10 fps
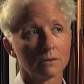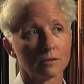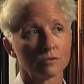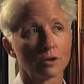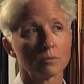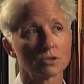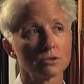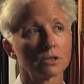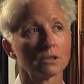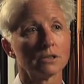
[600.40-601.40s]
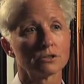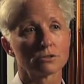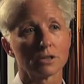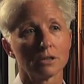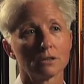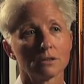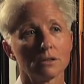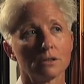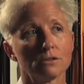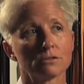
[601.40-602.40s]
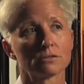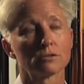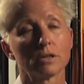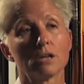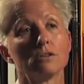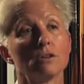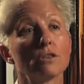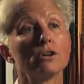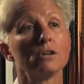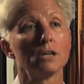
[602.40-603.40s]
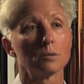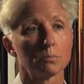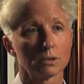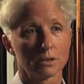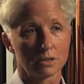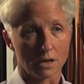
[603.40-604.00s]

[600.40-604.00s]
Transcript: The pharmaceutical industry is three hundred thirty billion